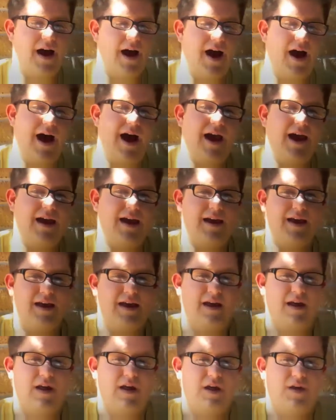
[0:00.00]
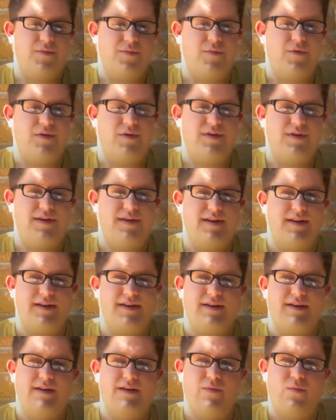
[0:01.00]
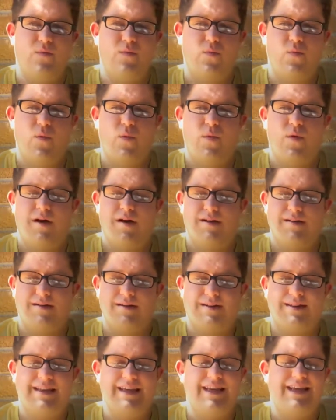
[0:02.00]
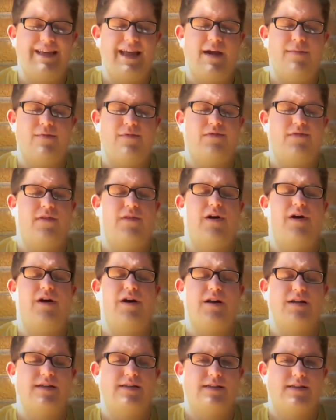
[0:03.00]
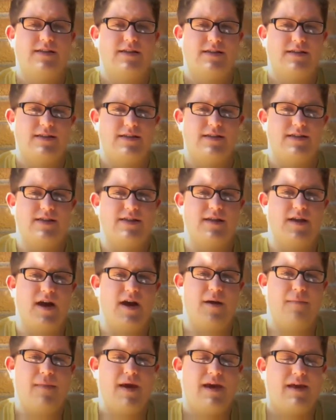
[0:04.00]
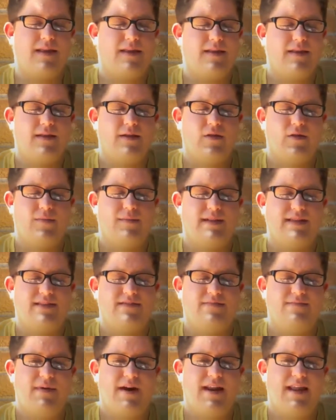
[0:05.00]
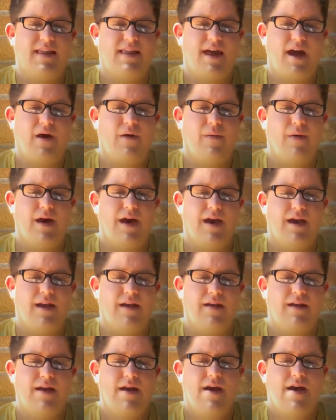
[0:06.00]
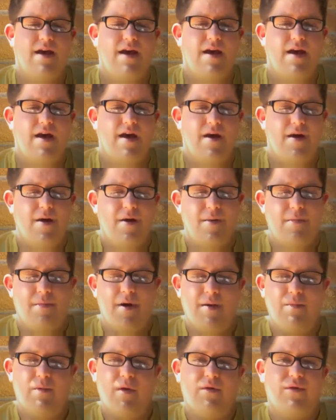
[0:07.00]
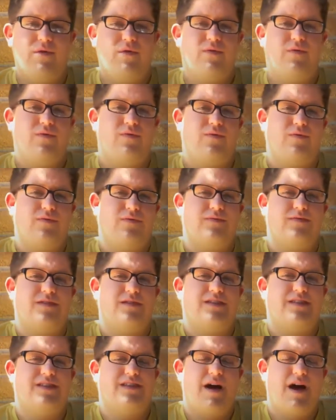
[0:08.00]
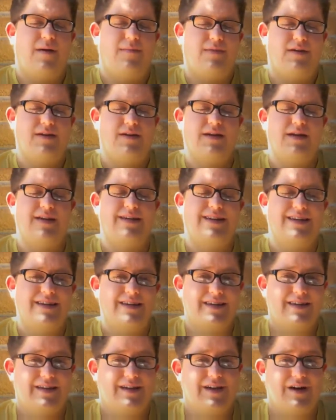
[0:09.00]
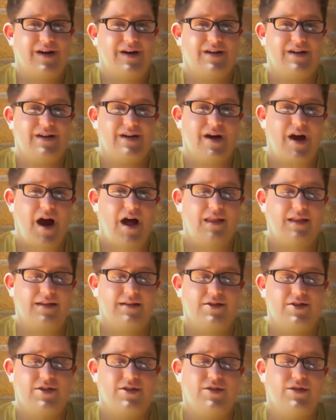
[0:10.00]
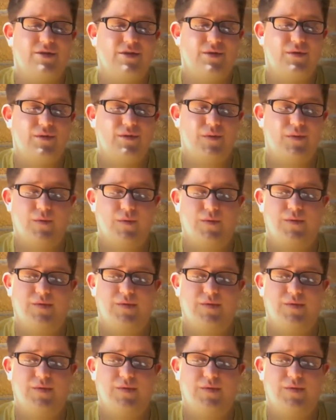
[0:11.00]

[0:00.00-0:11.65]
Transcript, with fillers: I would uh, clean neighbors' lawns and uh, make little bits of money that way. And my brother stopped attending co college to